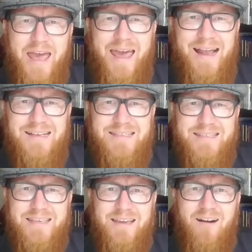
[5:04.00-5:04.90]
and I'll
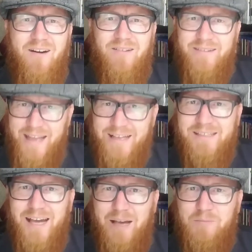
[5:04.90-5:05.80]
see y'all next
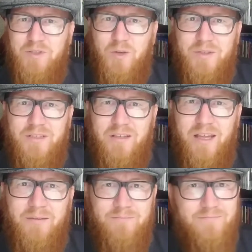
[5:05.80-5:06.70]
time. So until
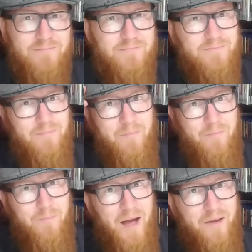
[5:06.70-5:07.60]
then,
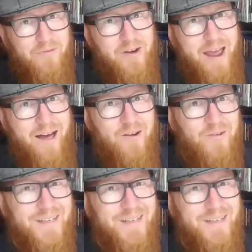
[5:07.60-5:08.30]
bye for now.